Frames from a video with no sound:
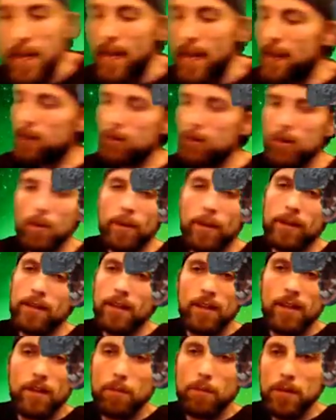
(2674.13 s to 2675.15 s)
I don't know about
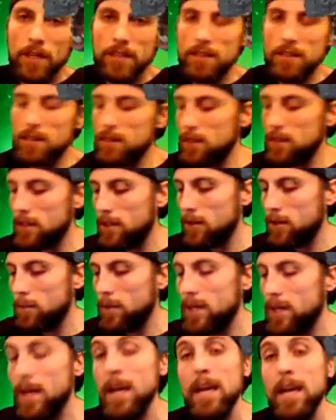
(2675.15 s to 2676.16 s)
the other places, you know,
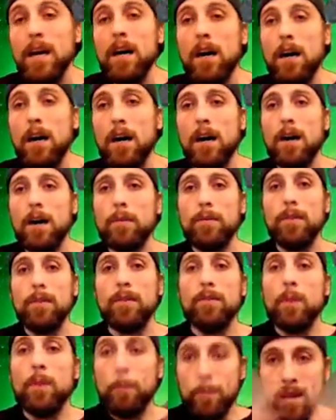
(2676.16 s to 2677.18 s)
but uh,
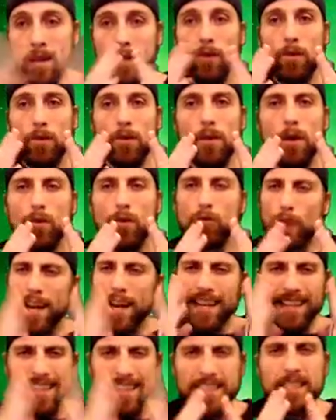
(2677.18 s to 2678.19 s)
the middle,
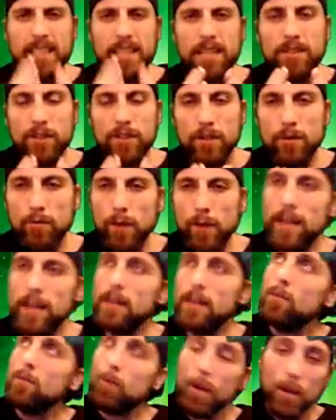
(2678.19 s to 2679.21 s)
right in the center,
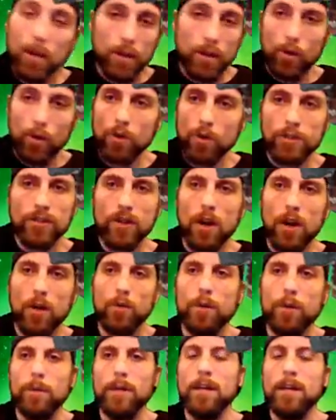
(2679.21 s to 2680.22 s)
right where the North Star
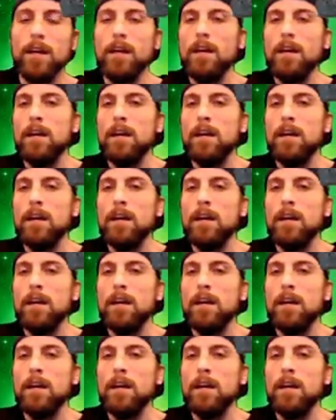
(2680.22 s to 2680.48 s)
would be,